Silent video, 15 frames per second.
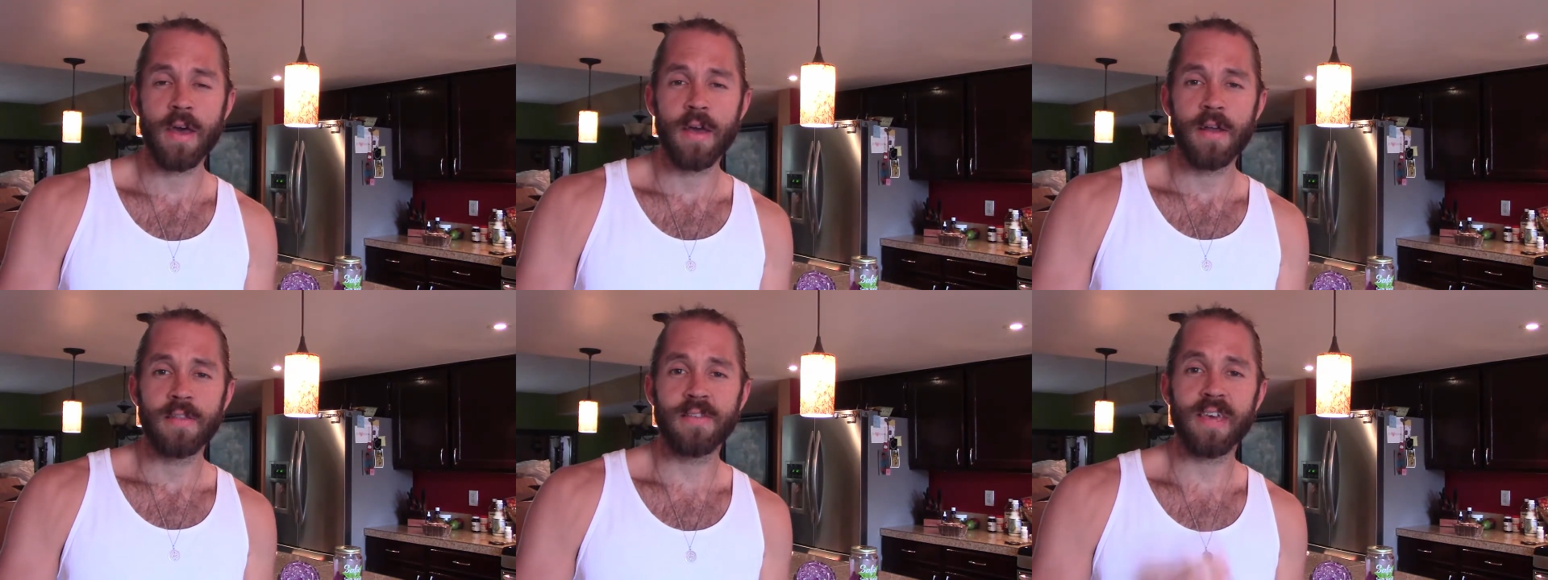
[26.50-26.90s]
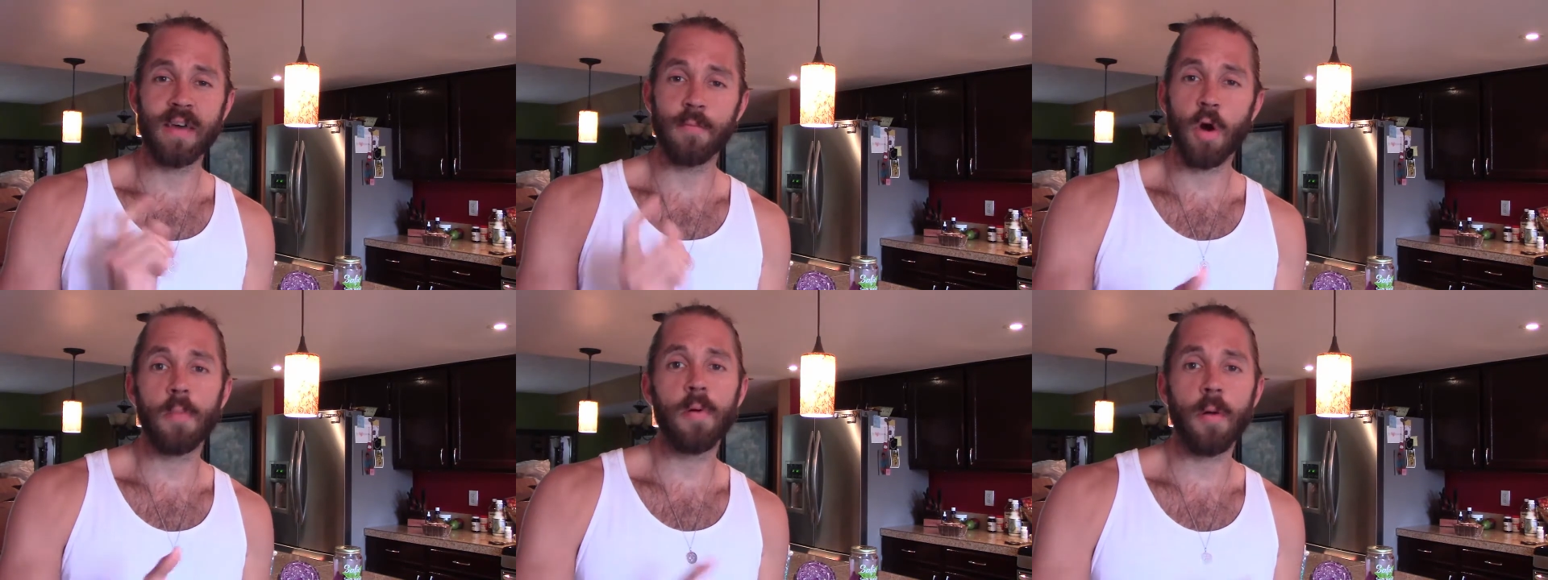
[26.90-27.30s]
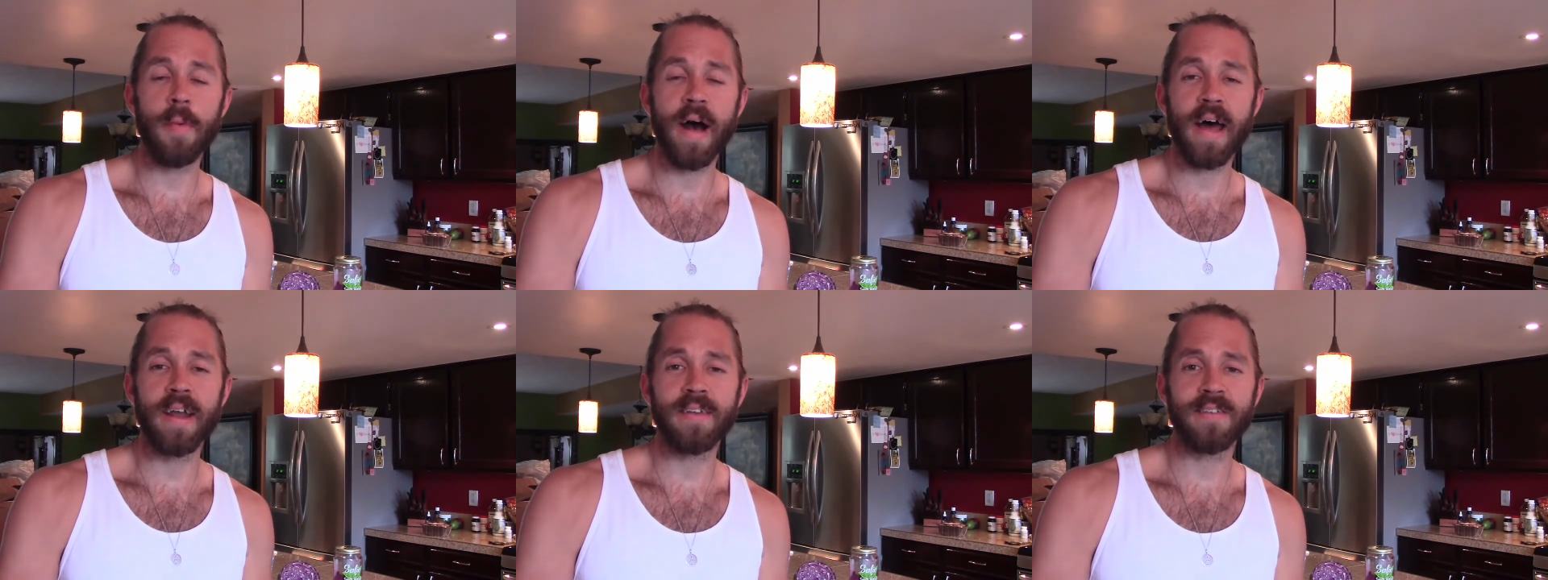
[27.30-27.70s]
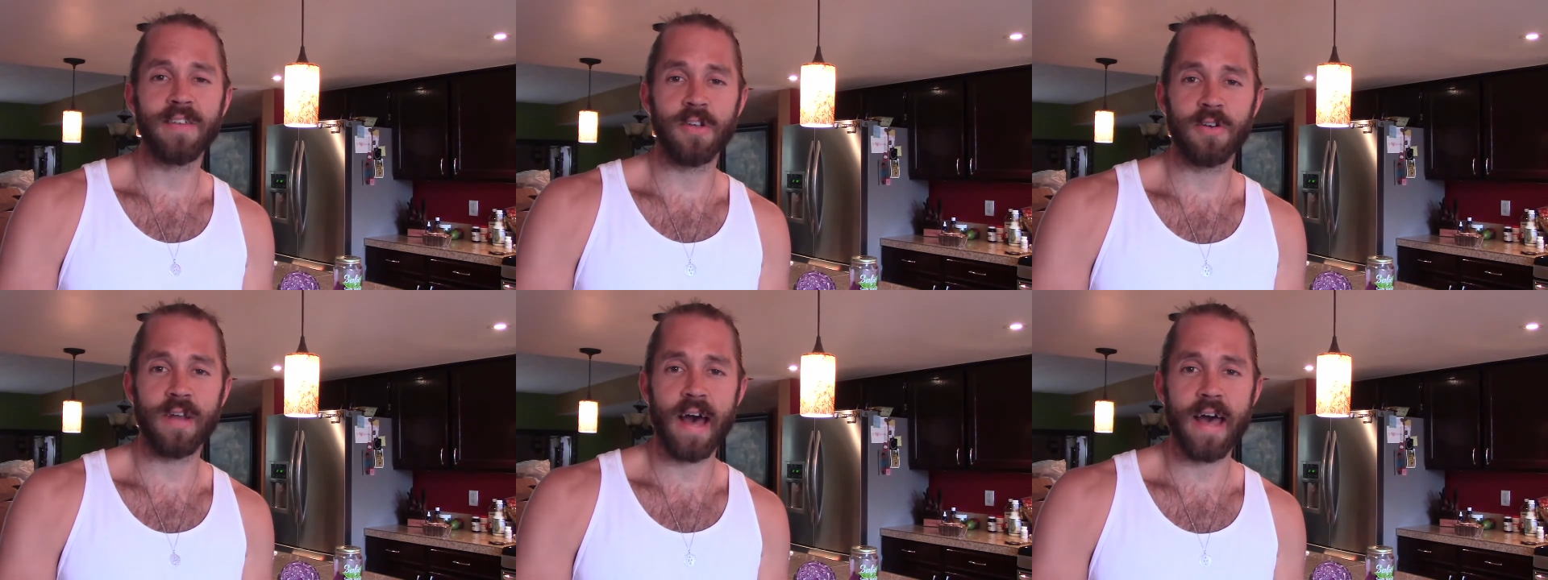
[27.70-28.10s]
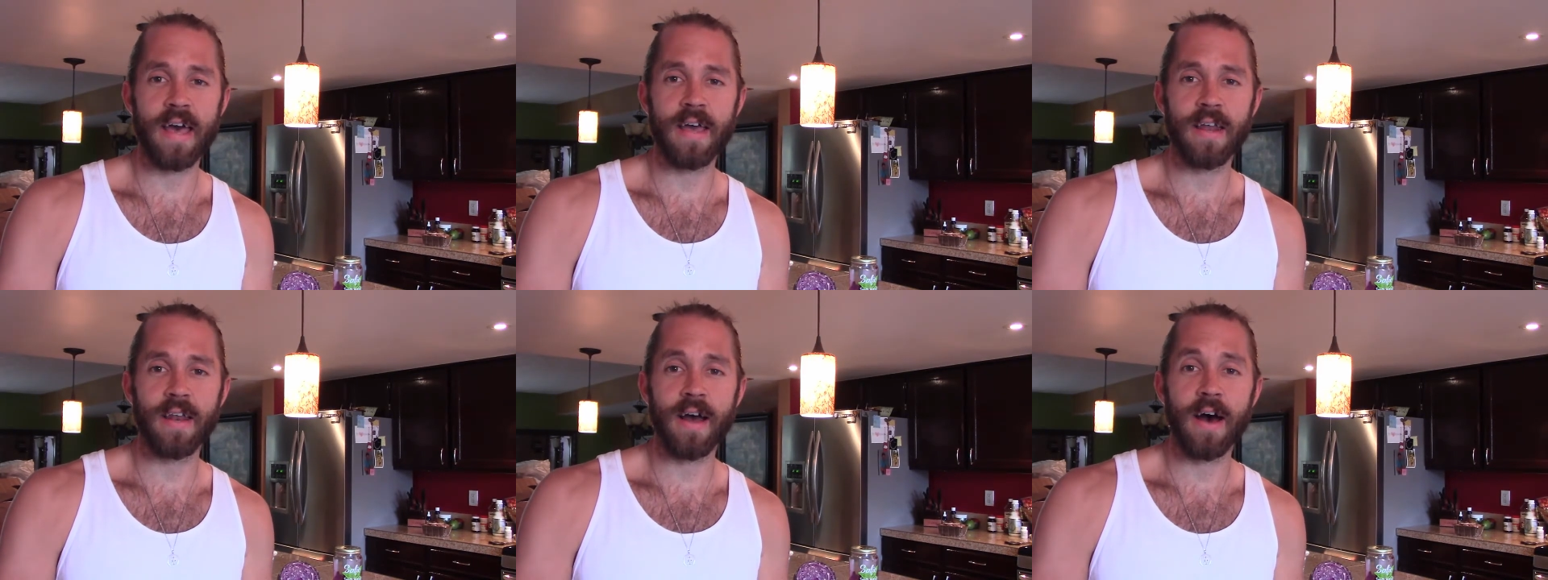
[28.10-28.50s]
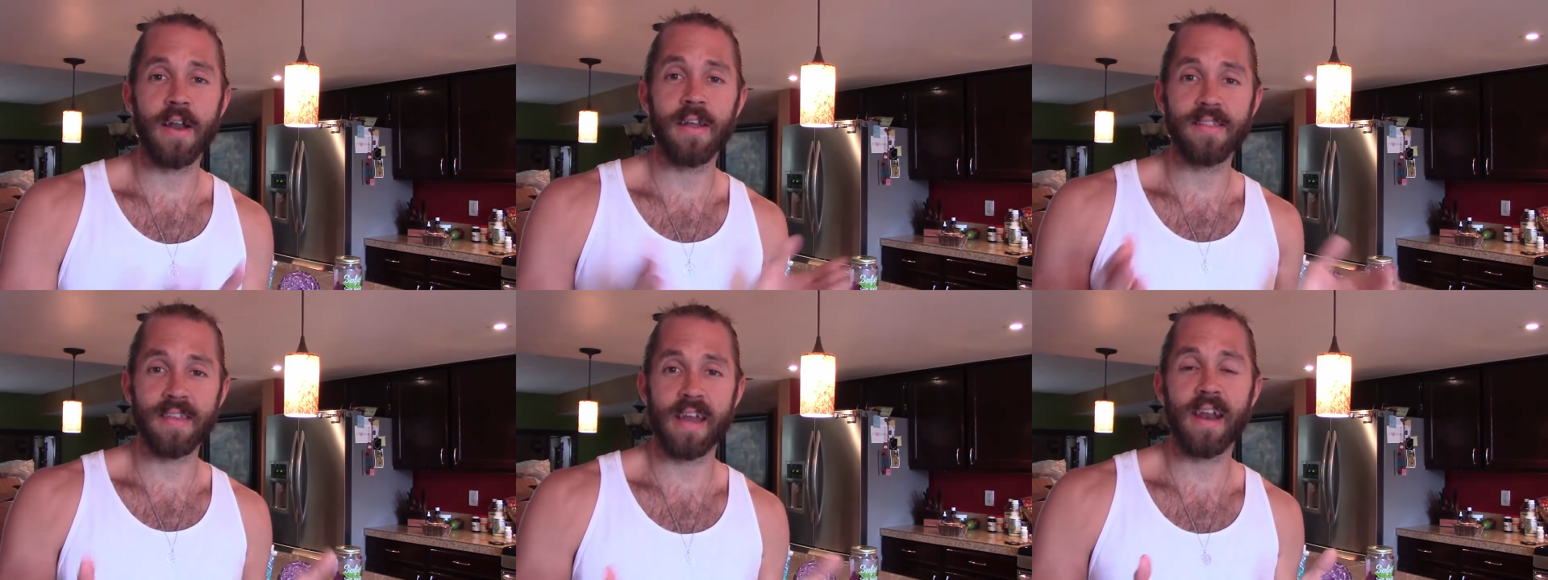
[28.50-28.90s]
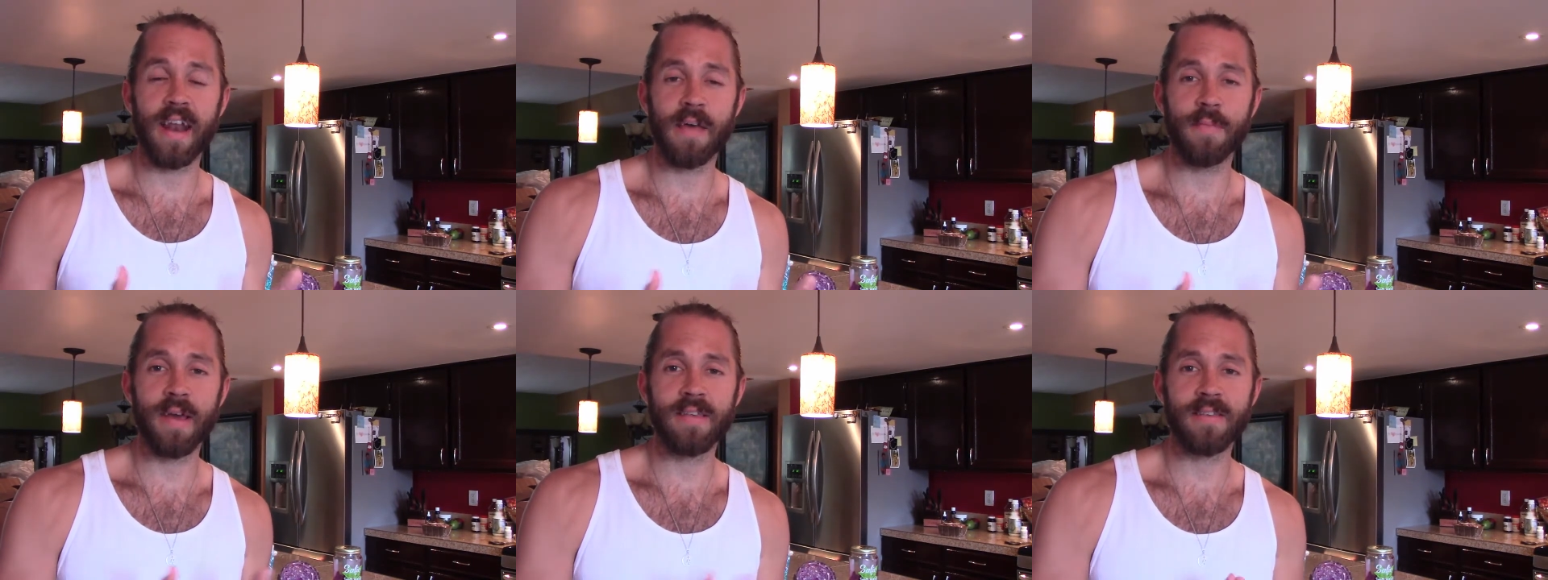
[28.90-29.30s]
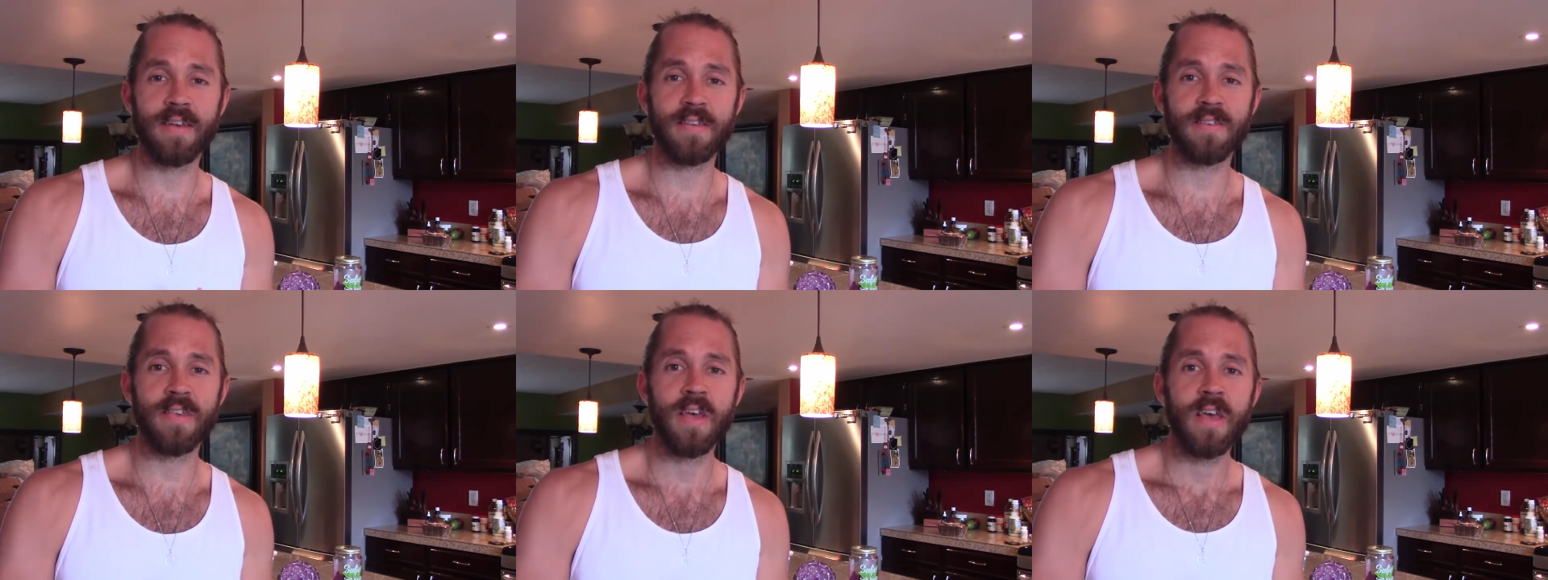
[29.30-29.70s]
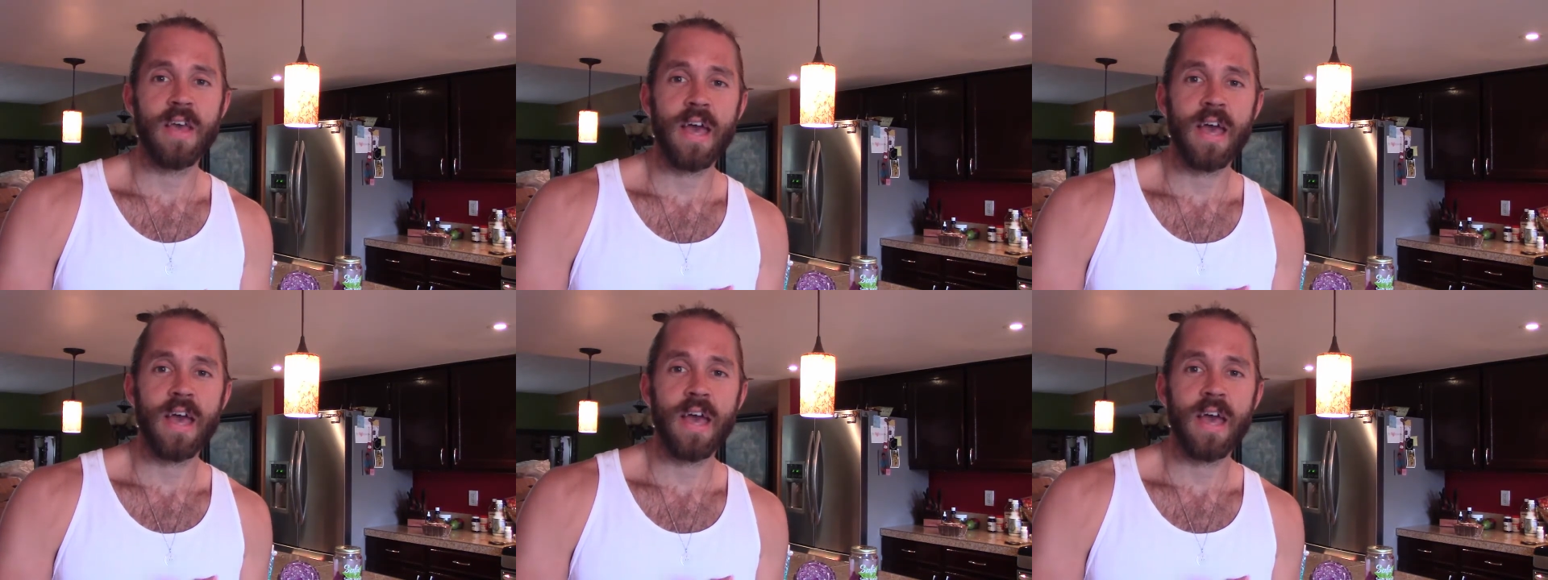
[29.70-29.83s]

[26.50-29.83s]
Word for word: to get more probiotics in your diet on a day-to-day basis,